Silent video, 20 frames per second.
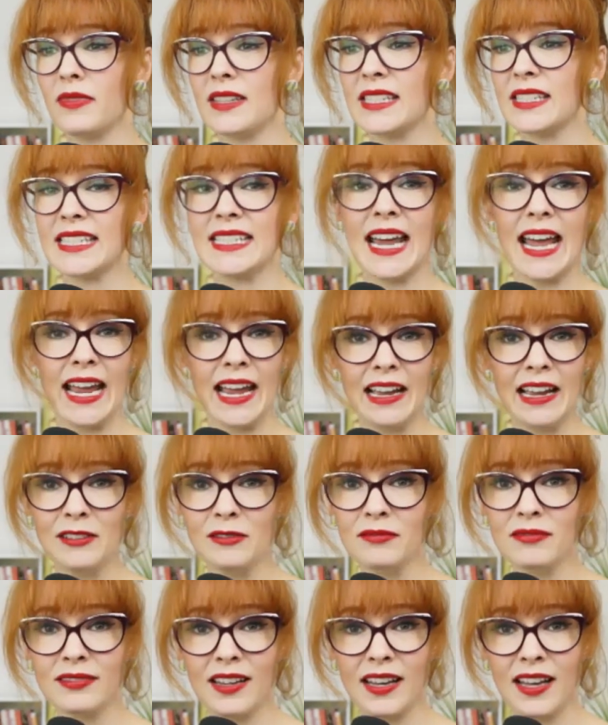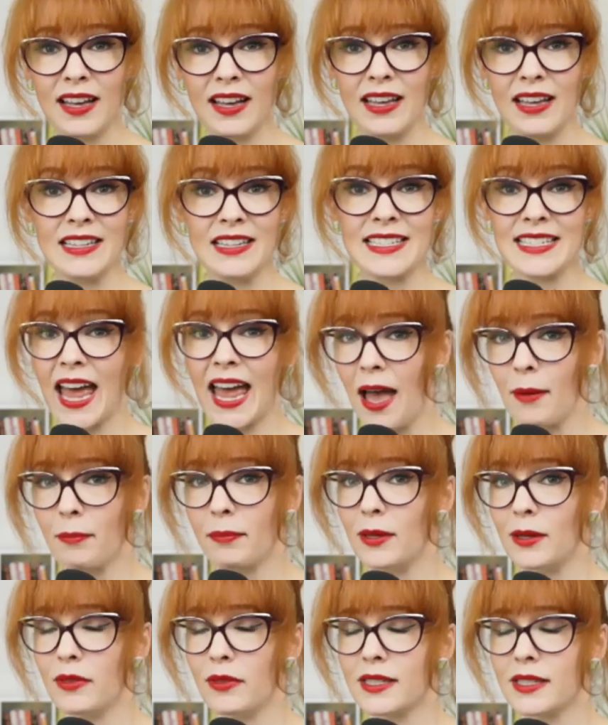staying and
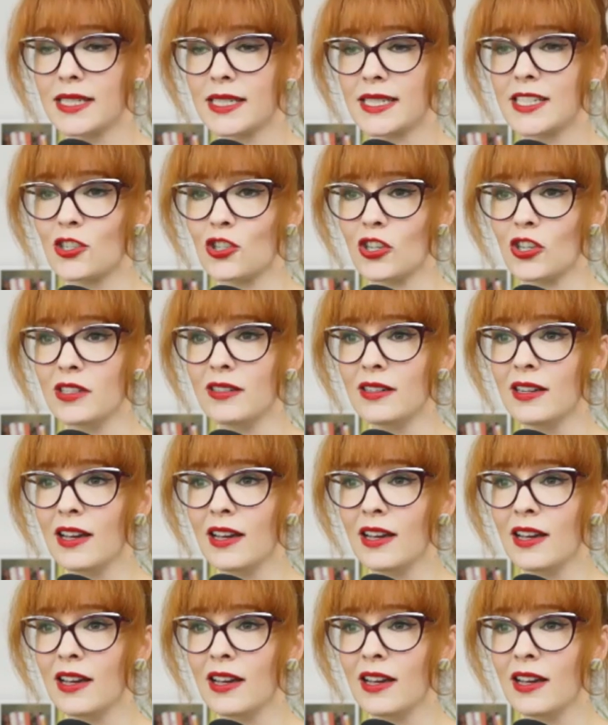happy with the decision.